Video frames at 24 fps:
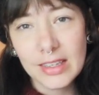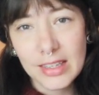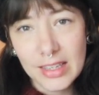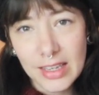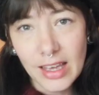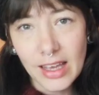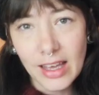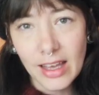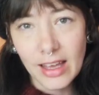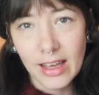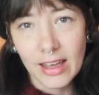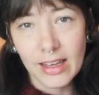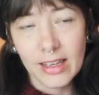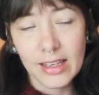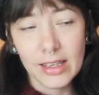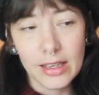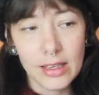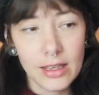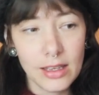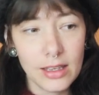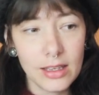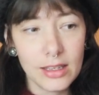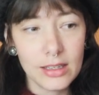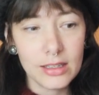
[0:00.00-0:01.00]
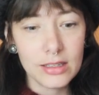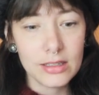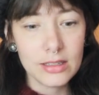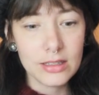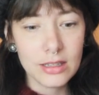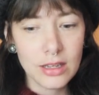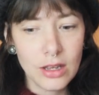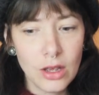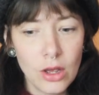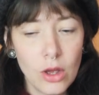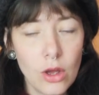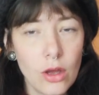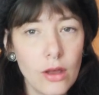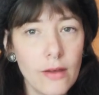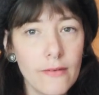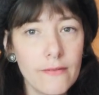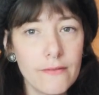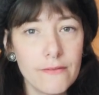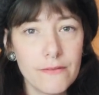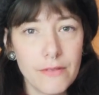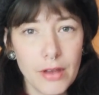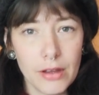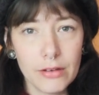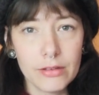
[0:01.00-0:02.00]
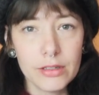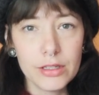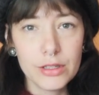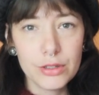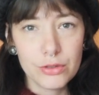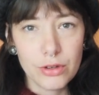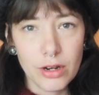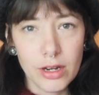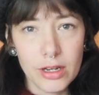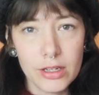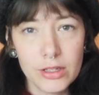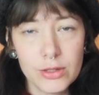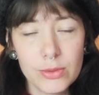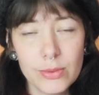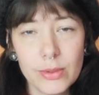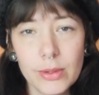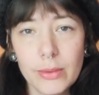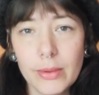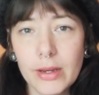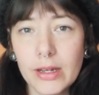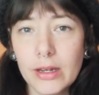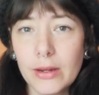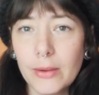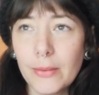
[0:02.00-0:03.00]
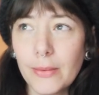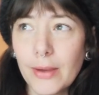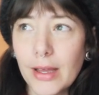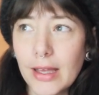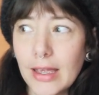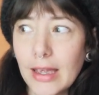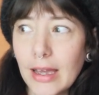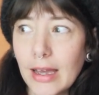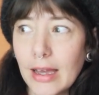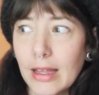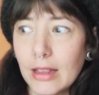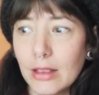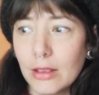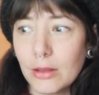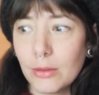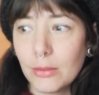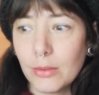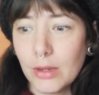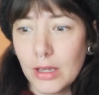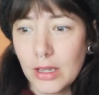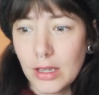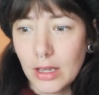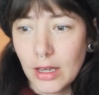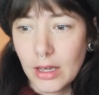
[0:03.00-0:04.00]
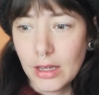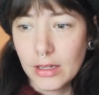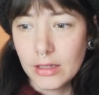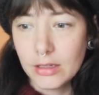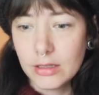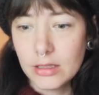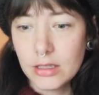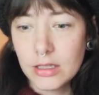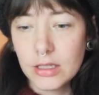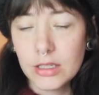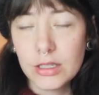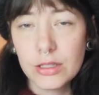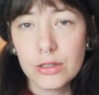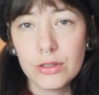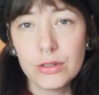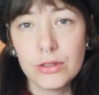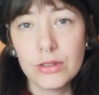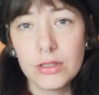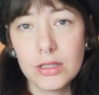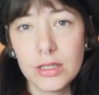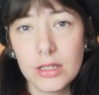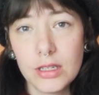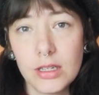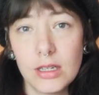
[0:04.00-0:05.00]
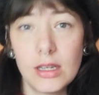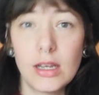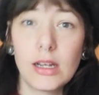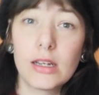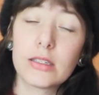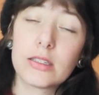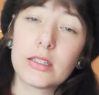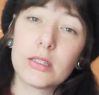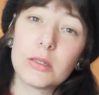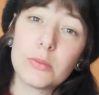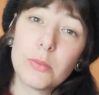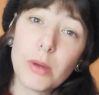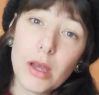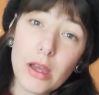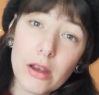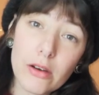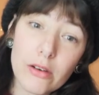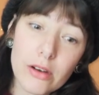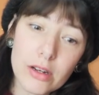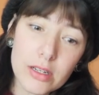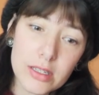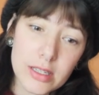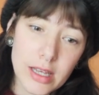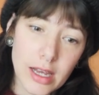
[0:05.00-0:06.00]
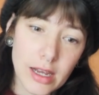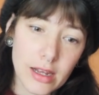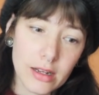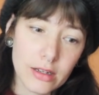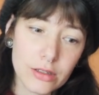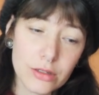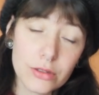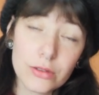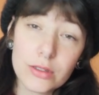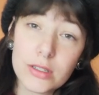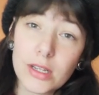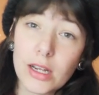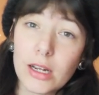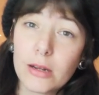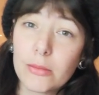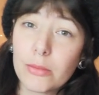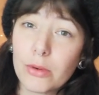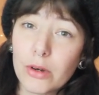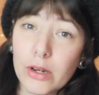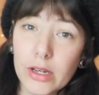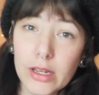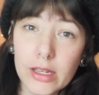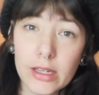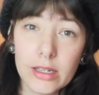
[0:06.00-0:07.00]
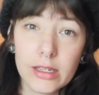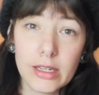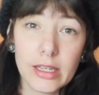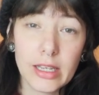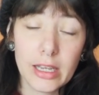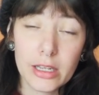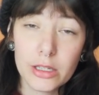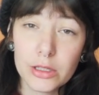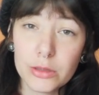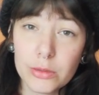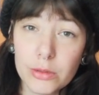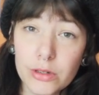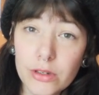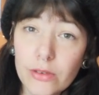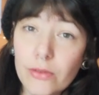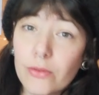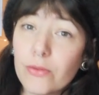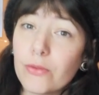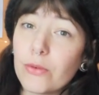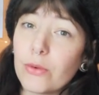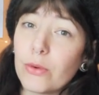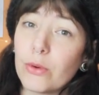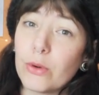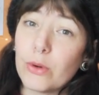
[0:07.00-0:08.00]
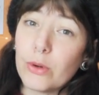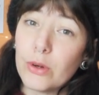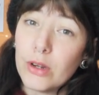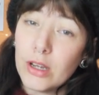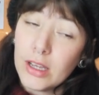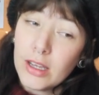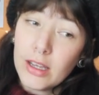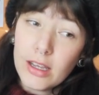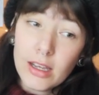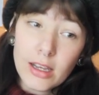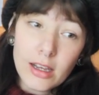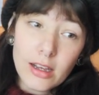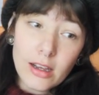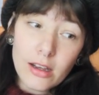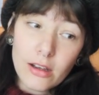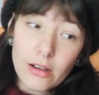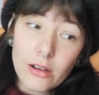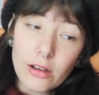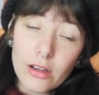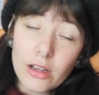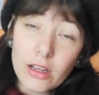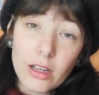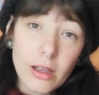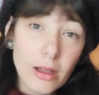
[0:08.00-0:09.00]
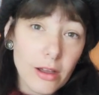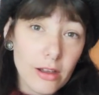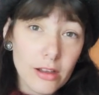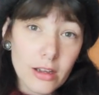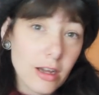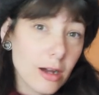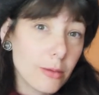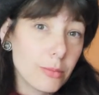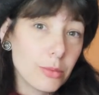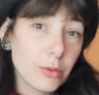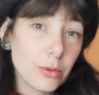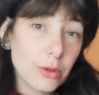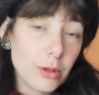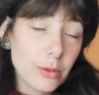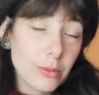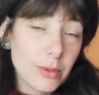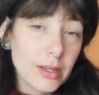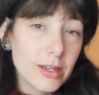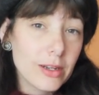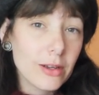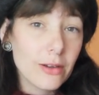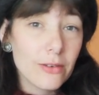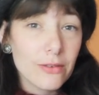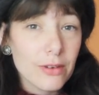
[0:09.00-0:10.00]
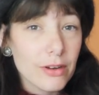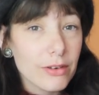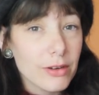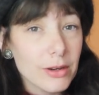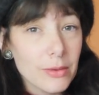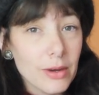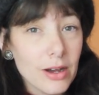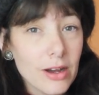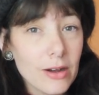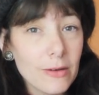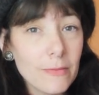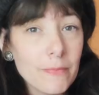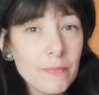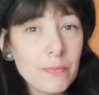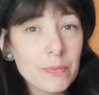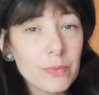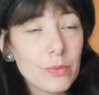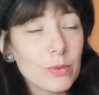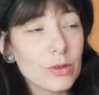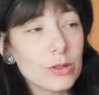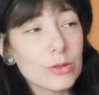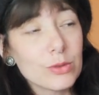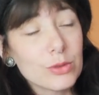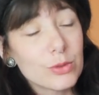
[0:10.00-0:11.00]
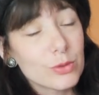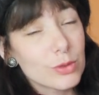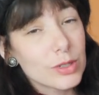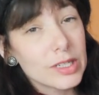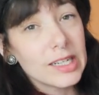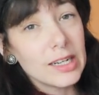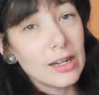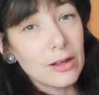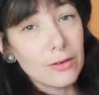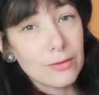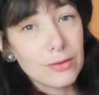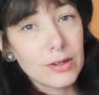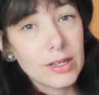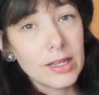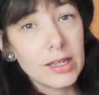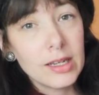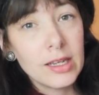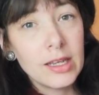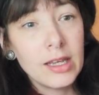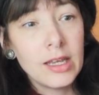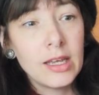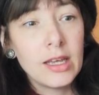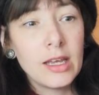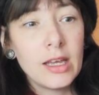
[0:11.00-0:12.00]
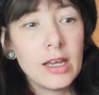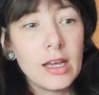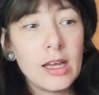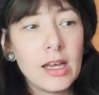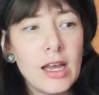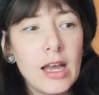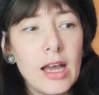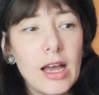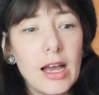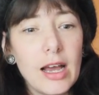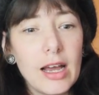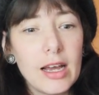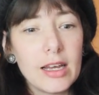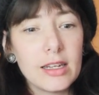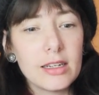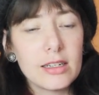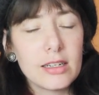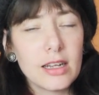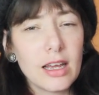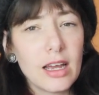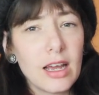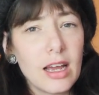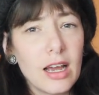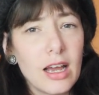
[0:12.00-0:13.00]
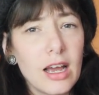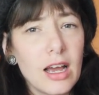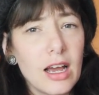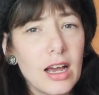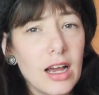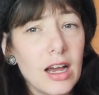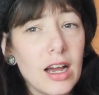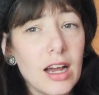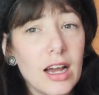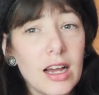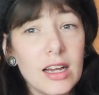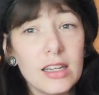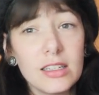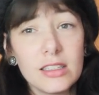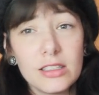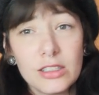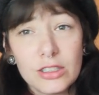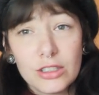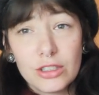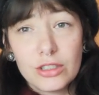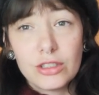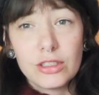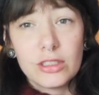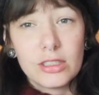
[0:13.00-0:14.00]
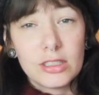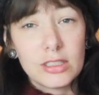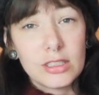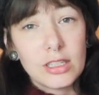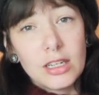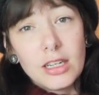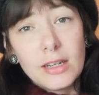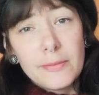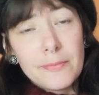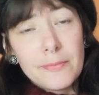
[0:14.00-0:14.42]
Yeah, it is very strange. We went away at the weekend to see Alex's parents and to celebrate an engagement for a couple that we know very well, which was really lovely. And just